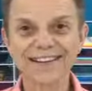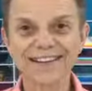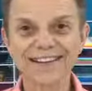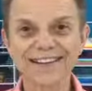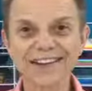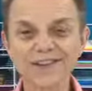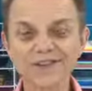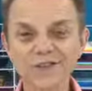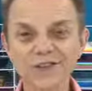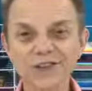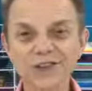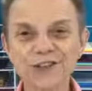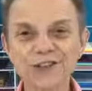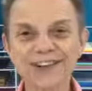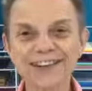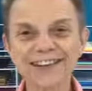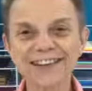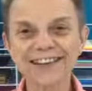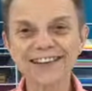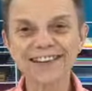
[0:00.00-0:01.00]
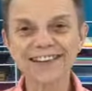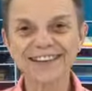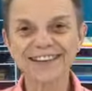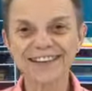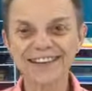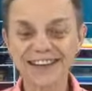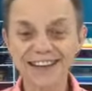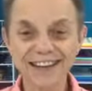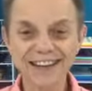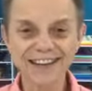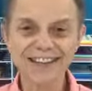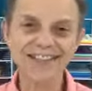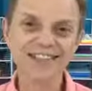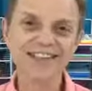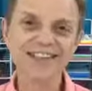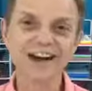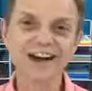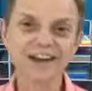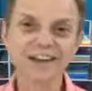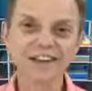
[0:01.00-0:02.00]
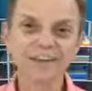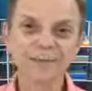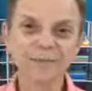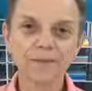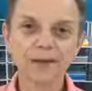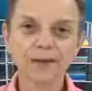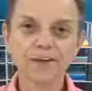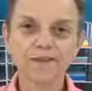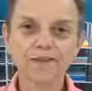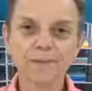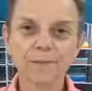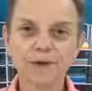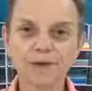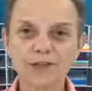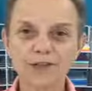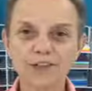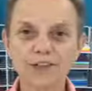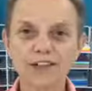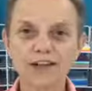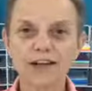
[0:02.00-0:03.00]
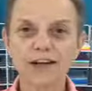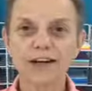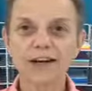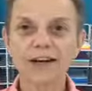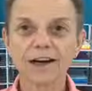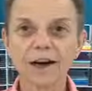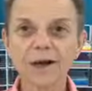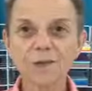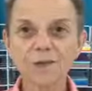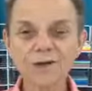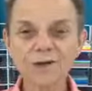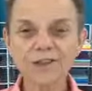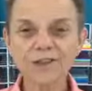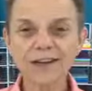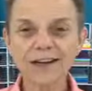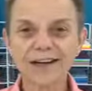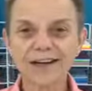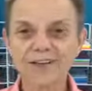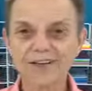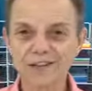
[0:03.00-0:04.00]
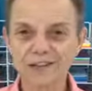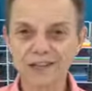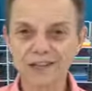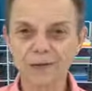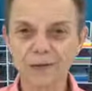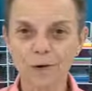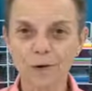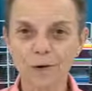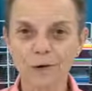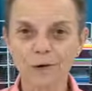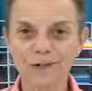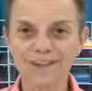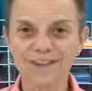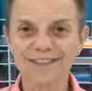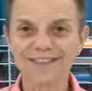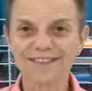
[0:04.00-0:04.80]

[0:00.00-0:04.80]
Thanks for tuning in. Again, this is Holly from Artistic Cutworks and Artistic Threadworks.